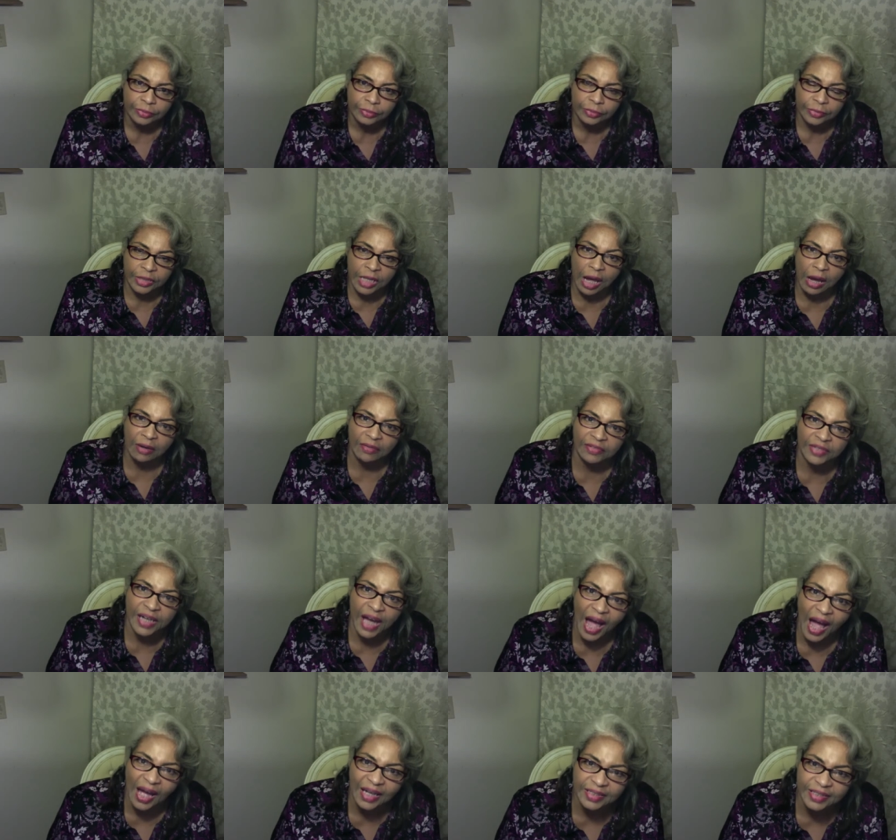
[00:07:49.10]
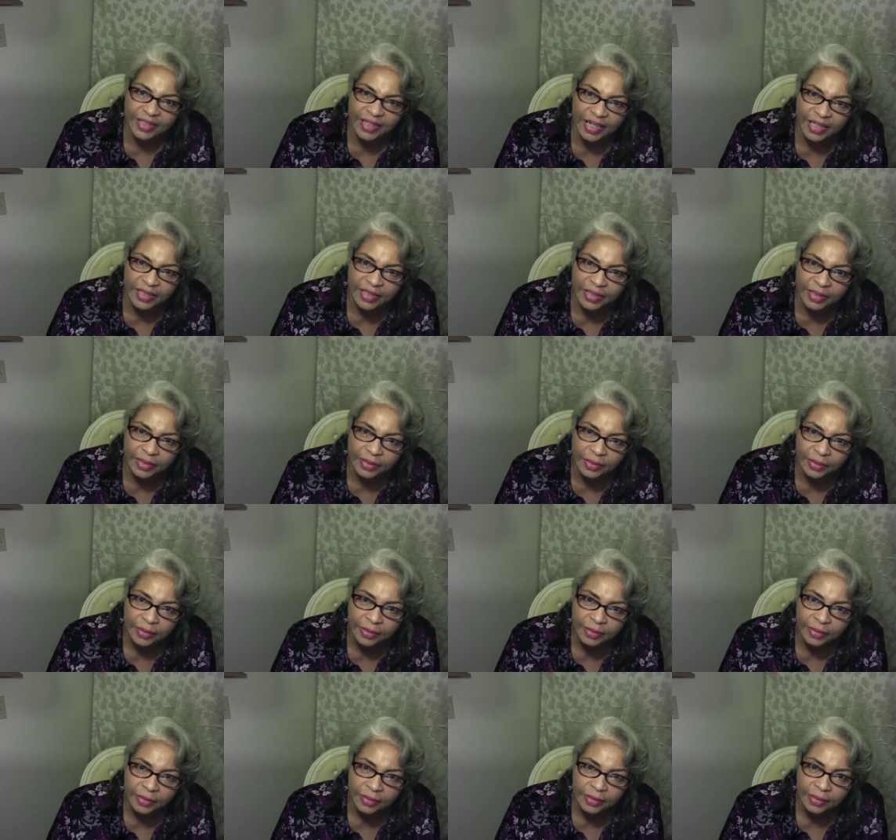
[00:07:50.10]
Now, if God does it,
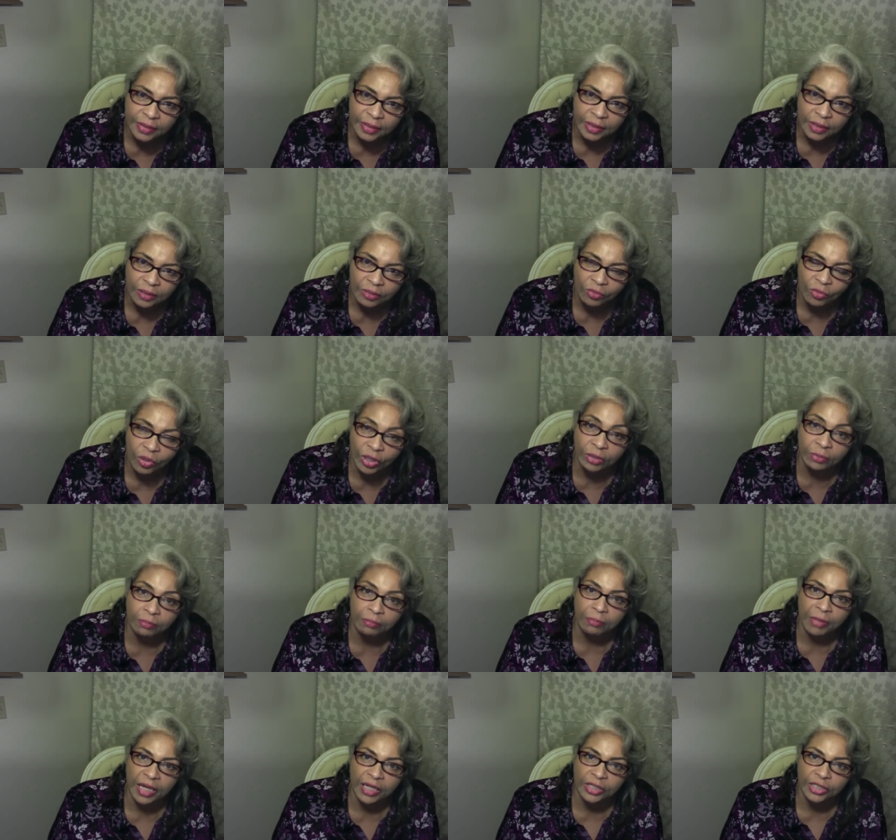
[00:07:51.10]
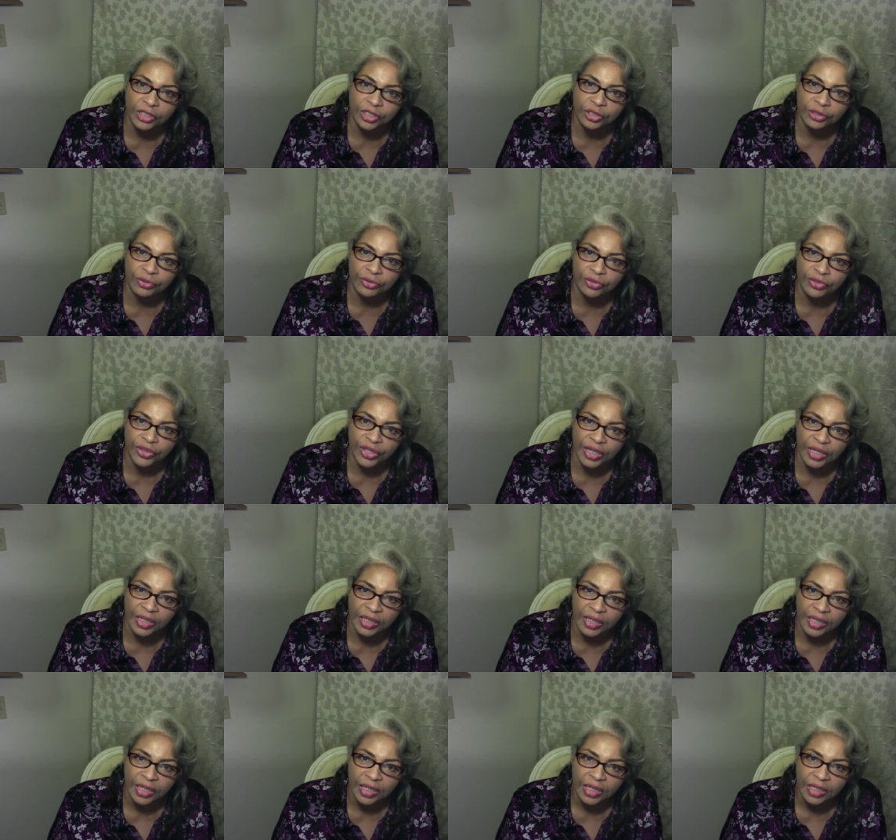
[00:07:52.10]
what makes you think
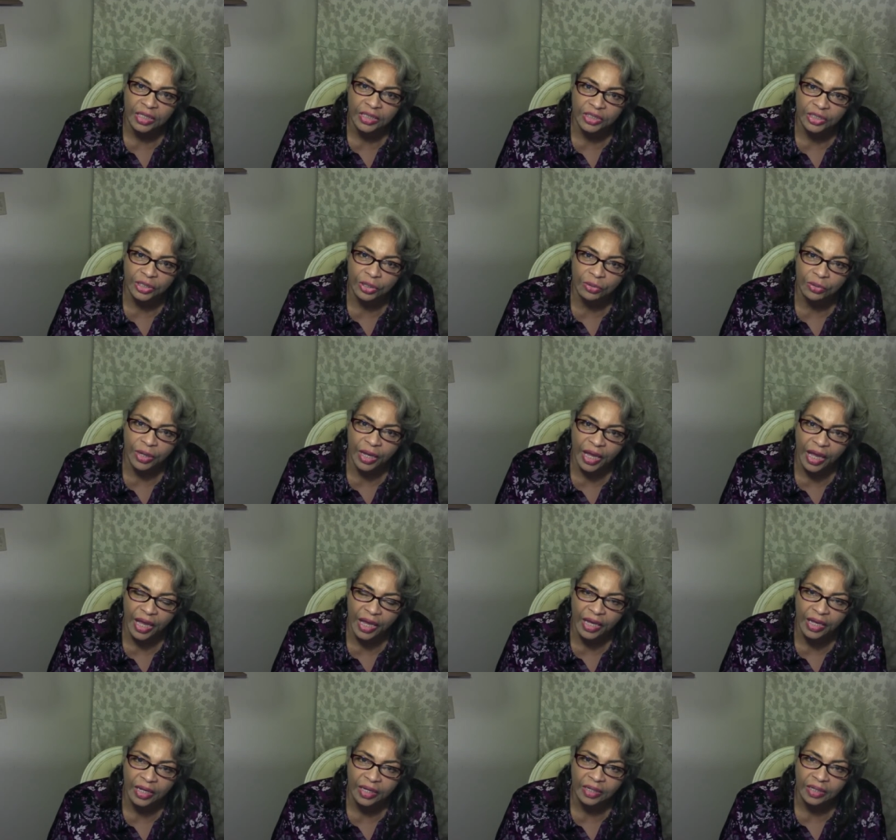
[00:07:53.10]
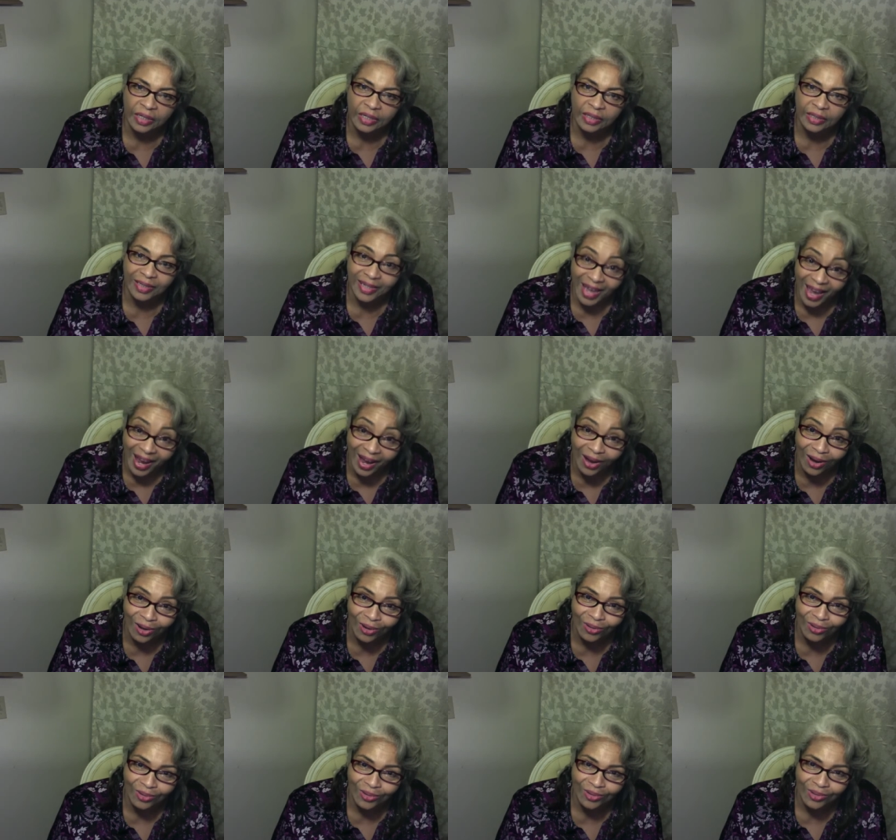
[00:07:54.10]
it's okay now?
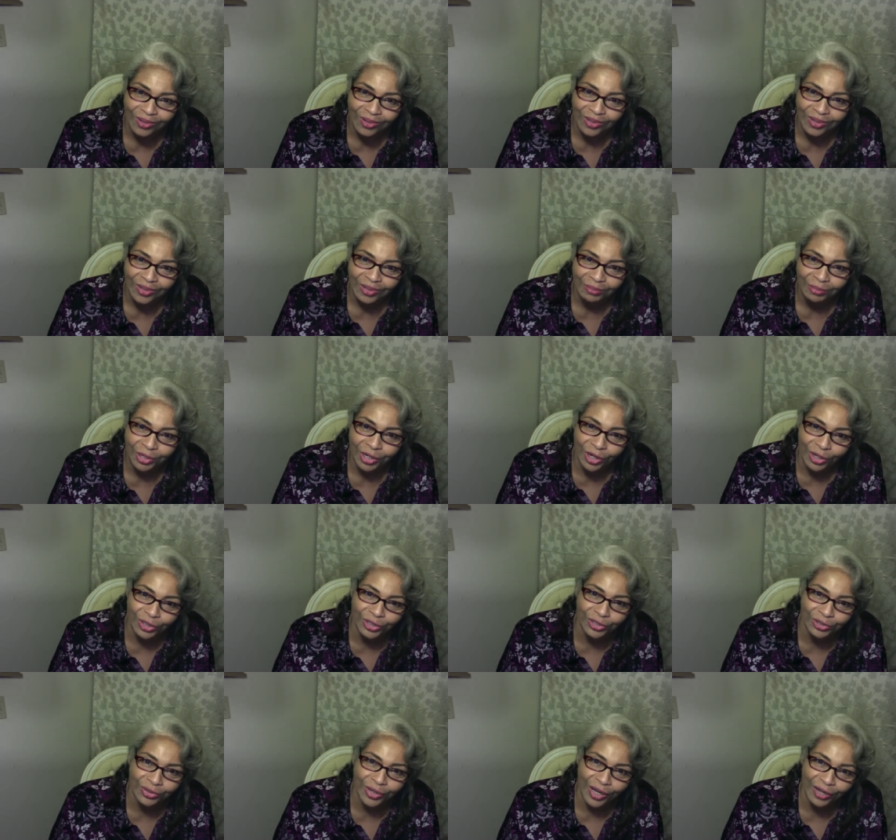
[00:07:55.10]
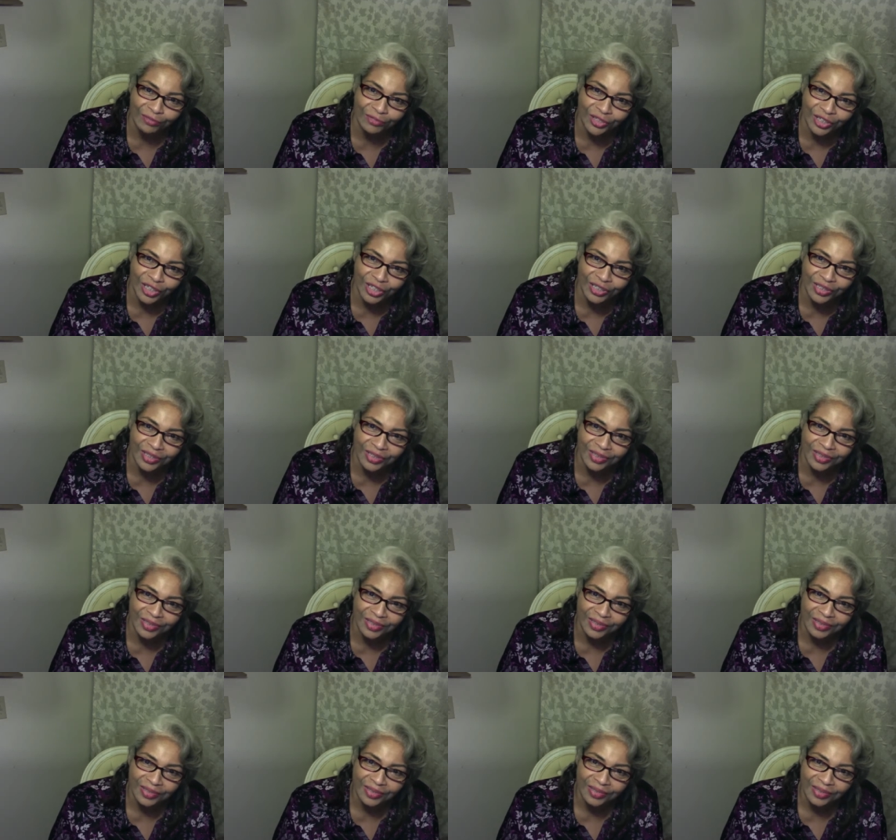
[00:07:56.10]
because you have
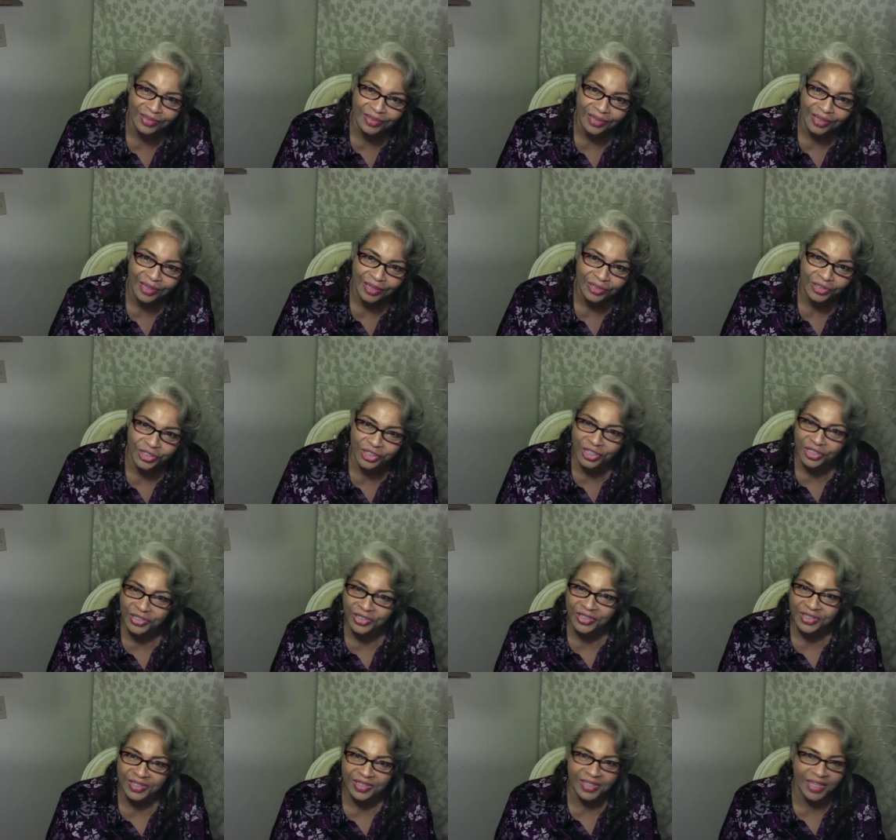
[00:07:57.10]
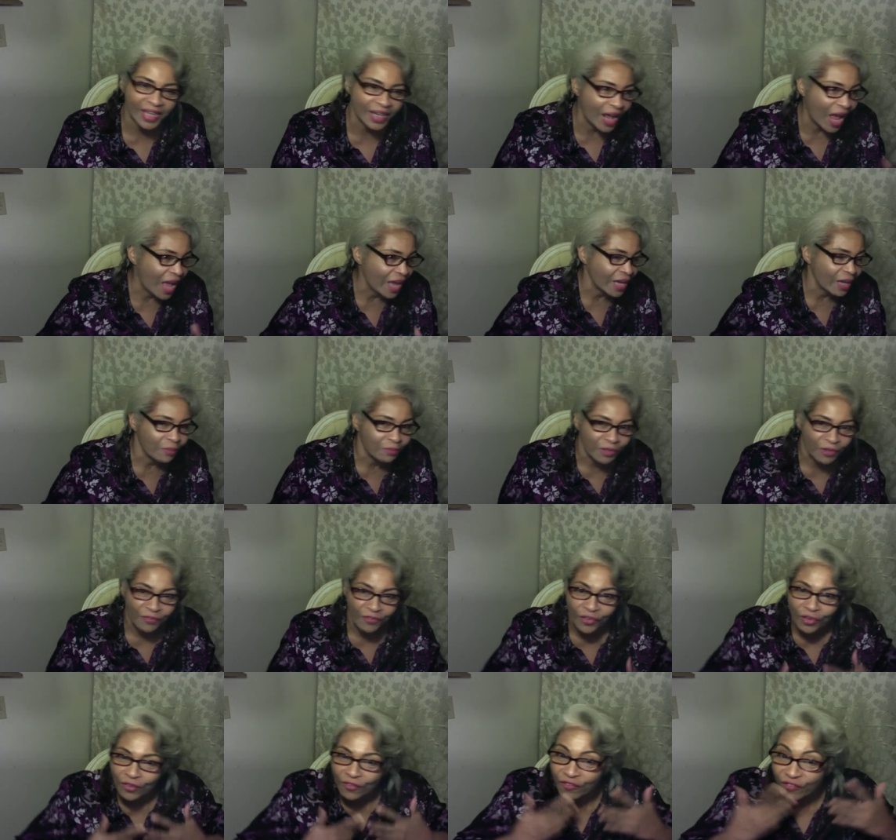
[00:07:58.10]
Jesus. Jesus said, I am the
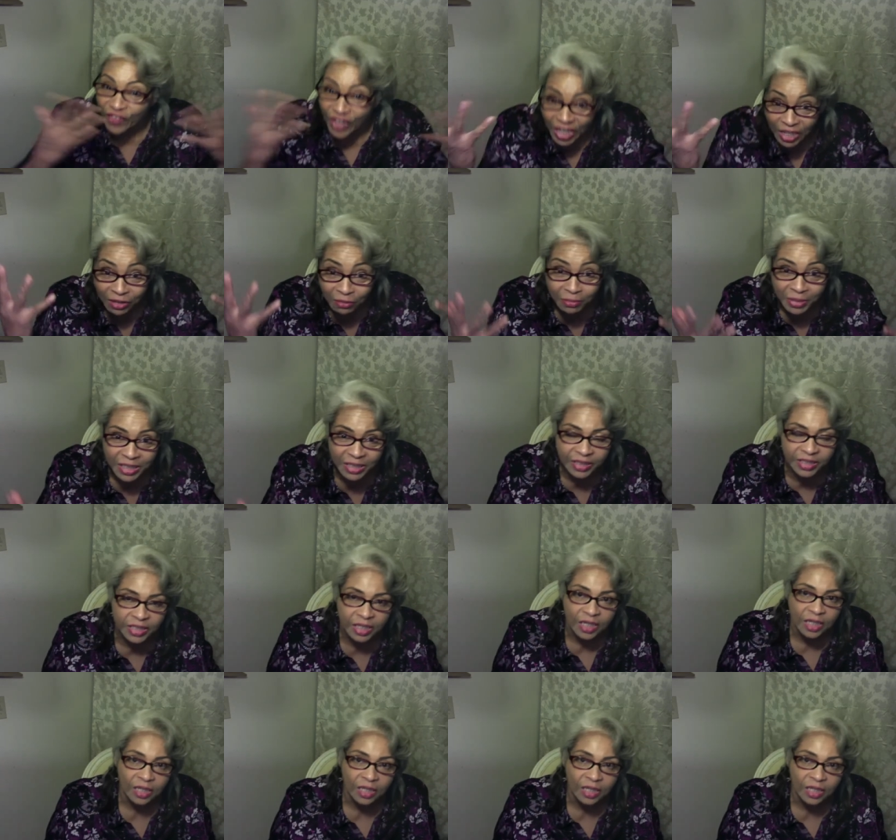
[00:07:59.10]
fulfillment